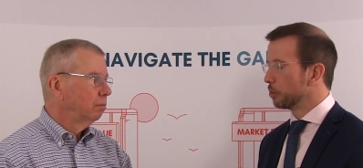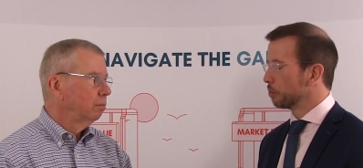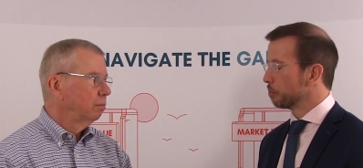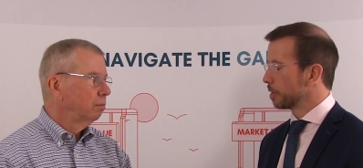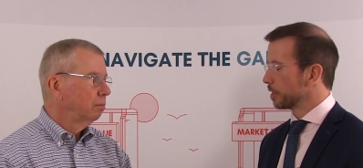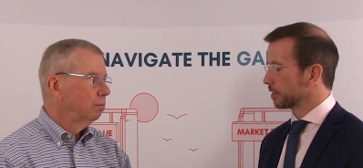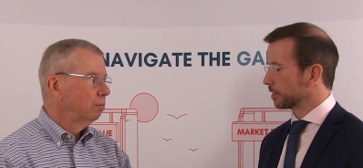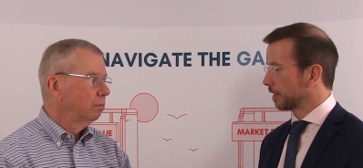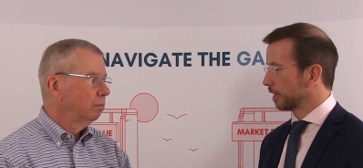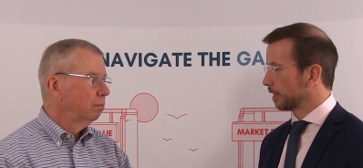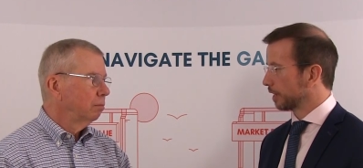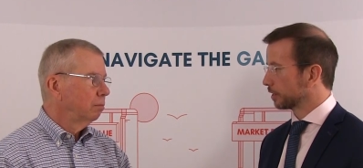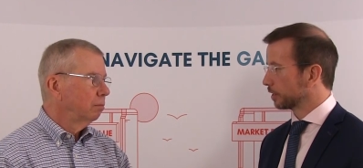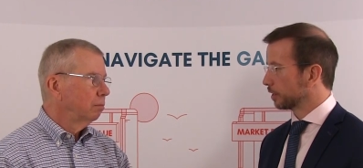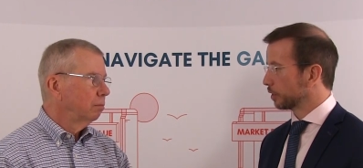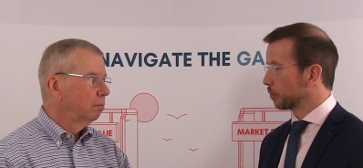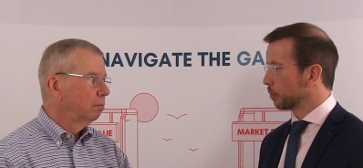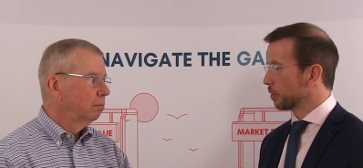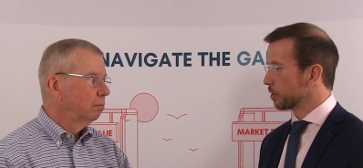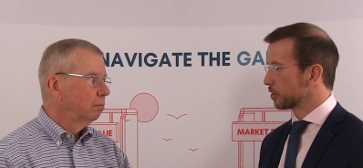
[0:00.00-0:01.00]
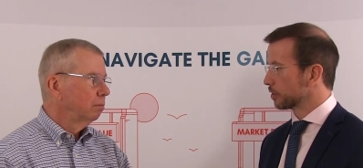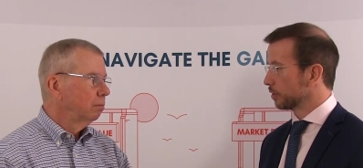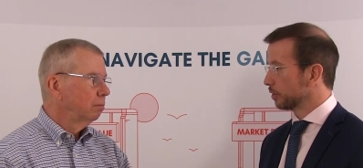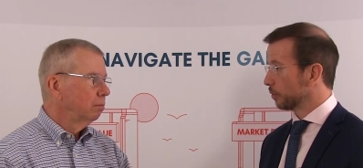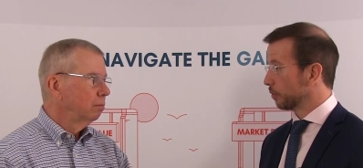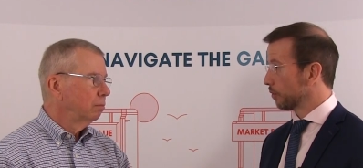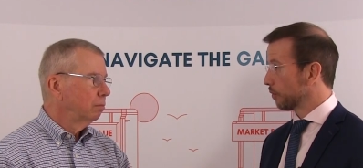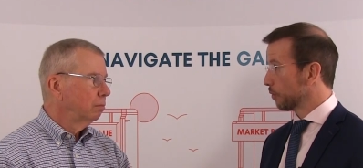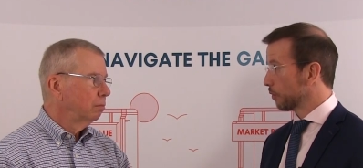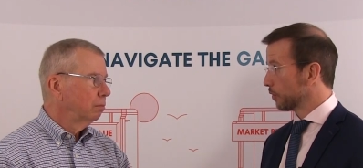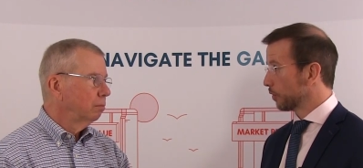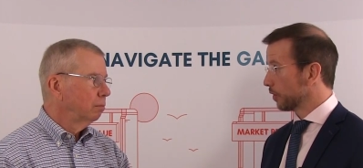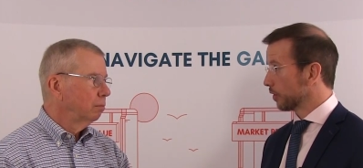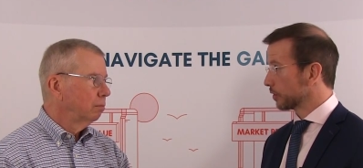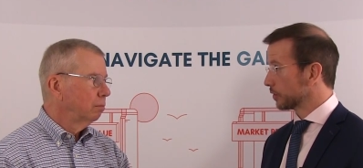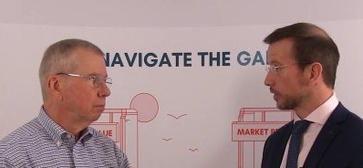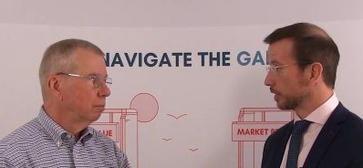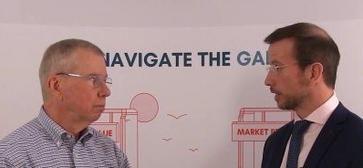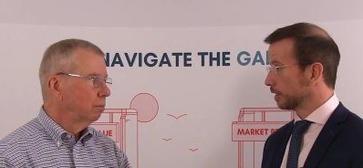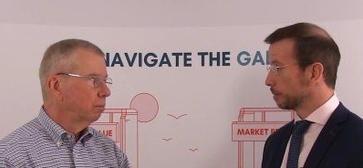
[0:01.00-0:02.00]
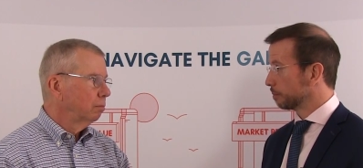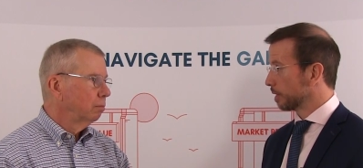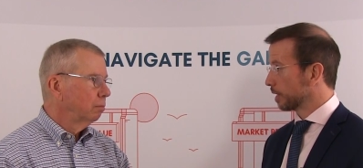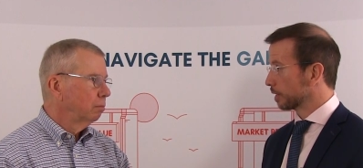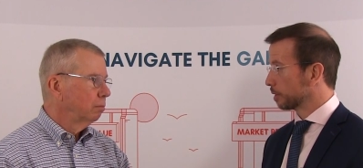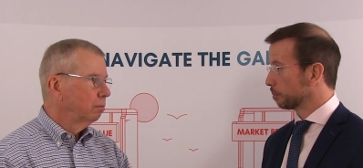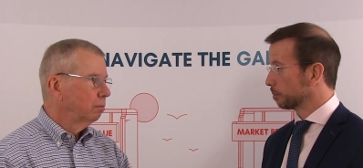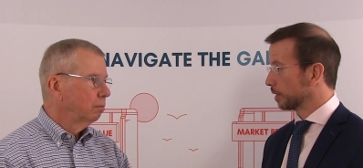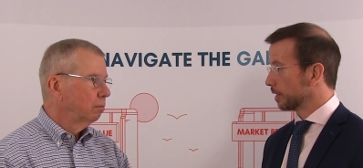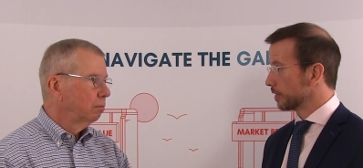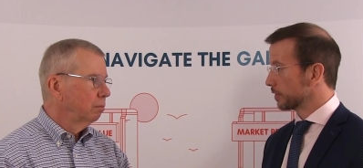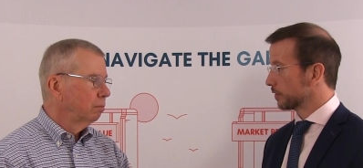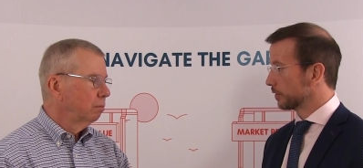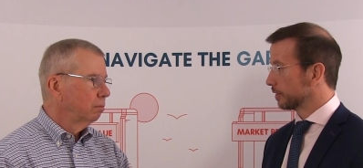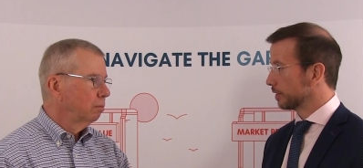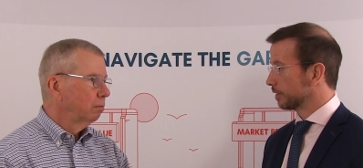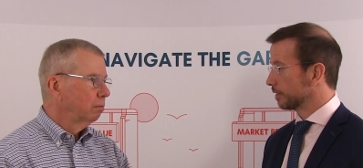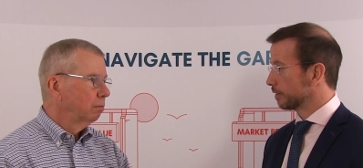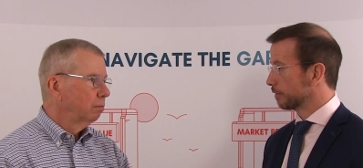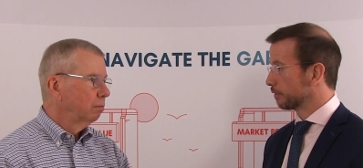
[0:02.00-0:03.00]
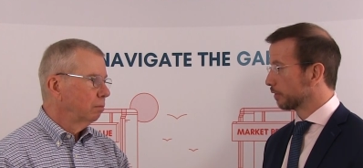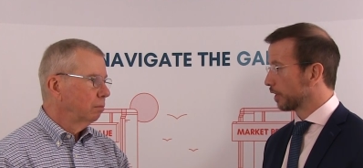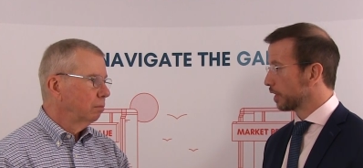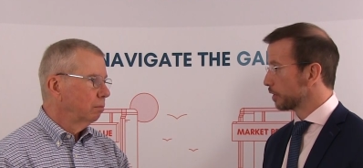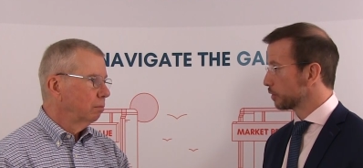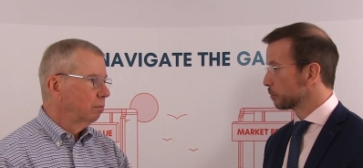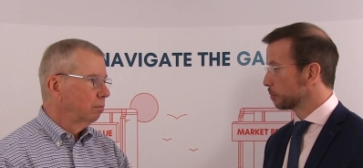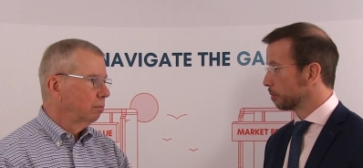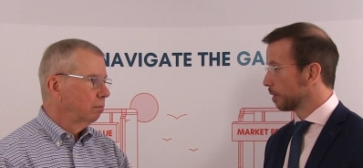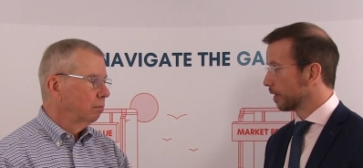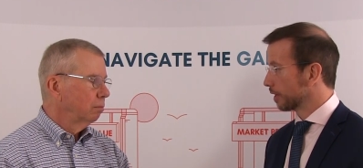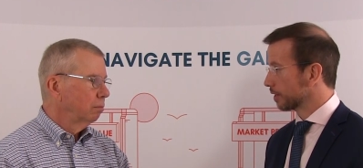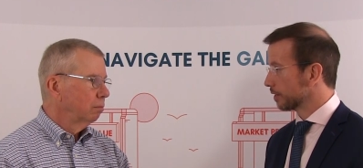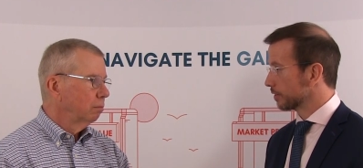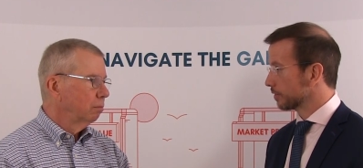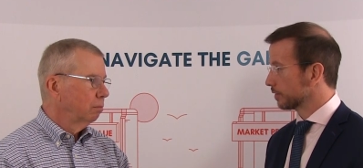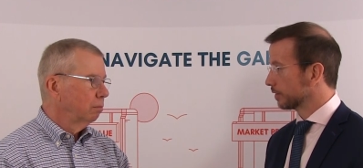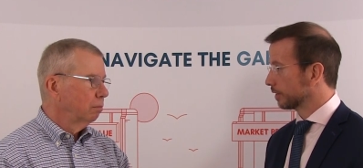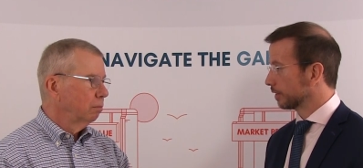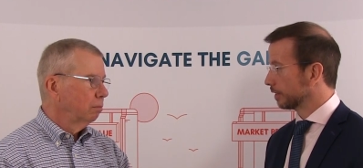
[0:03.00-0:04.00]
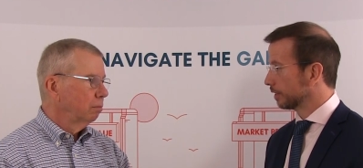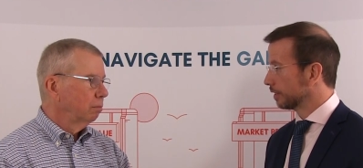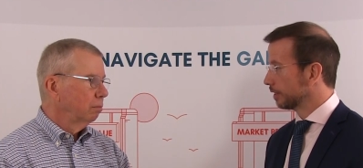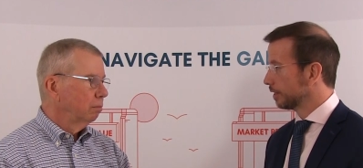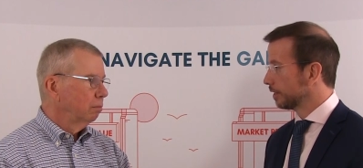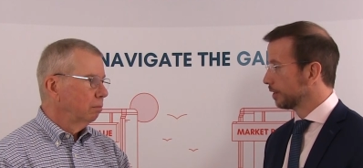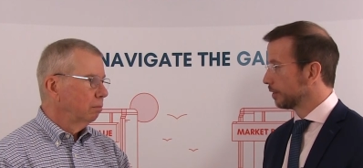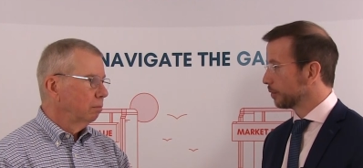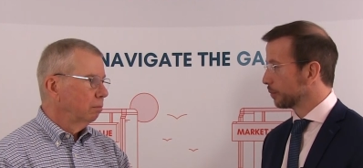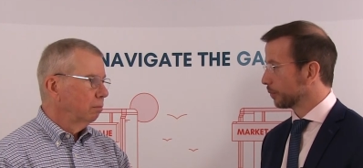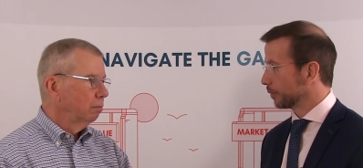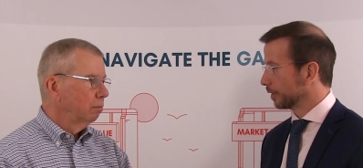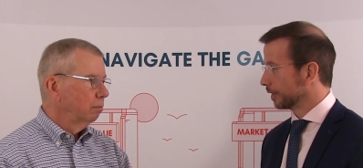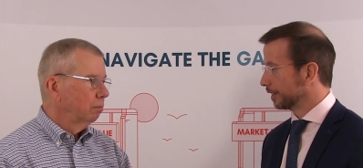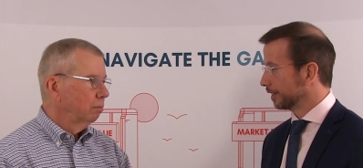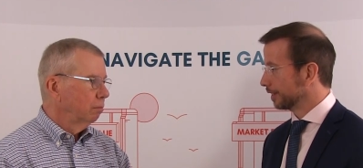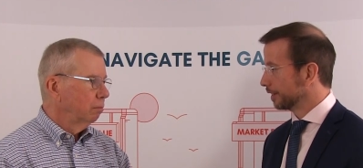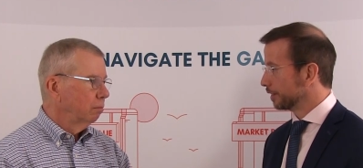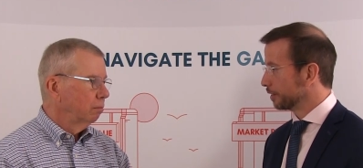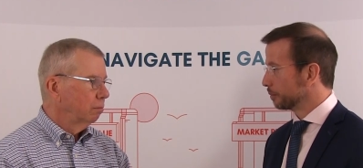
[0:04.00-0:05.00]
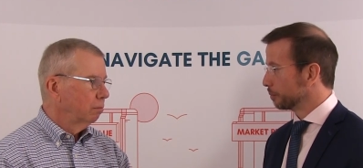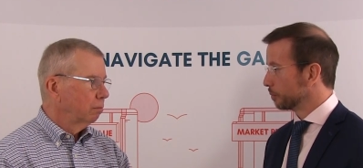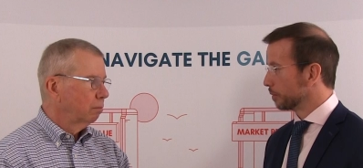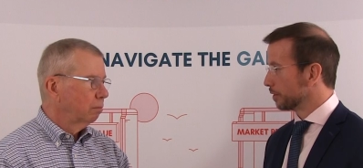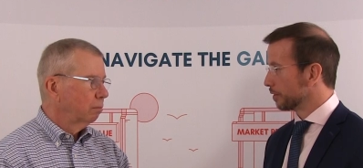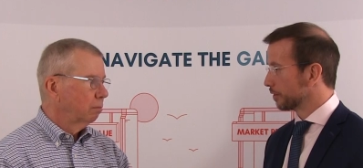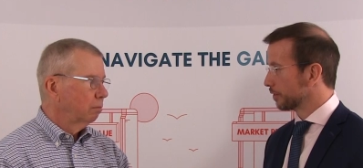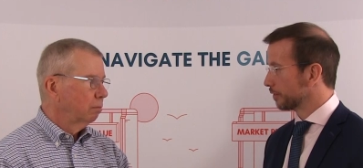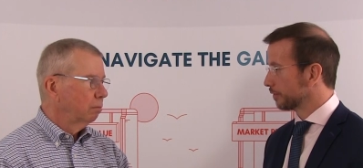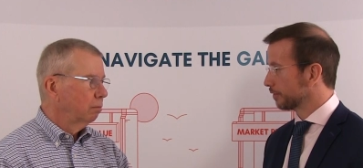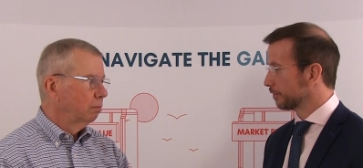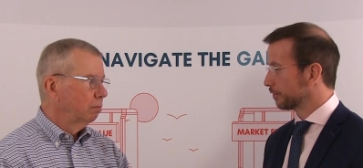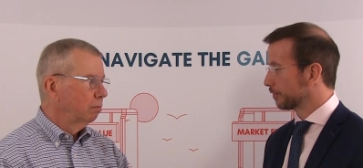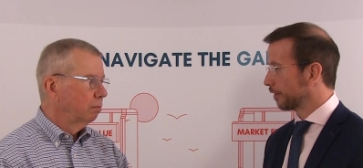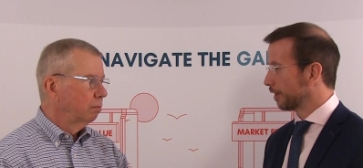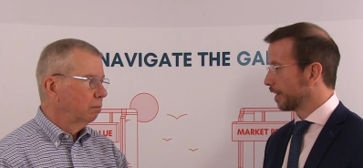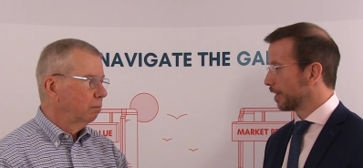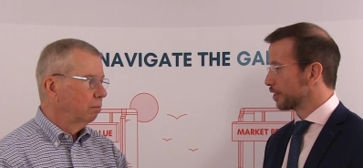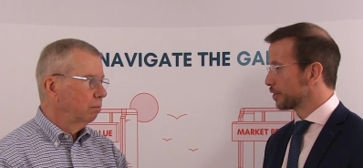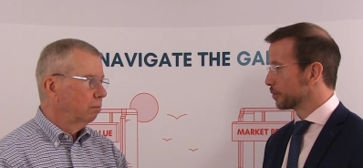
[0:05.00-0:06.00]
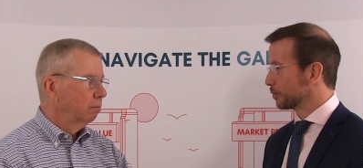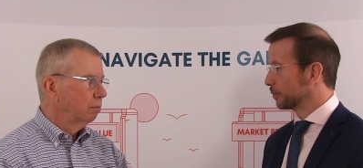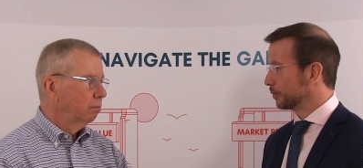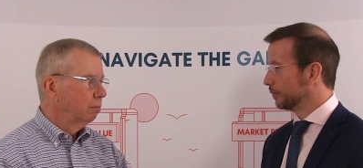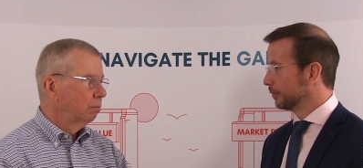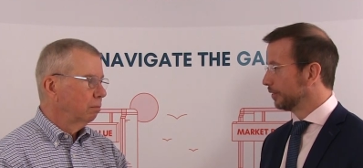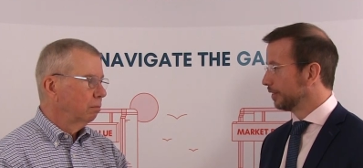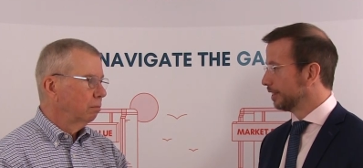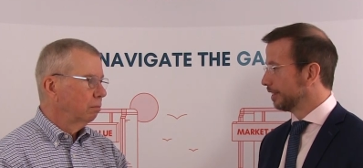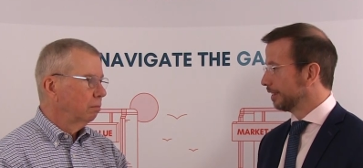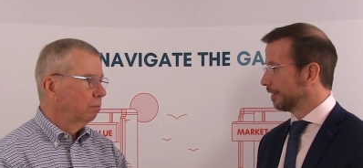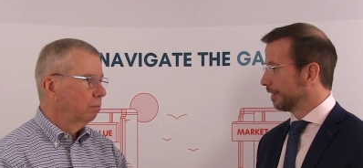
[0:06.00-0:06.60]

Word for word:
Speaker 1: we all must actually question orthodoxy in the marketplace, and the financial markets are really littered with financial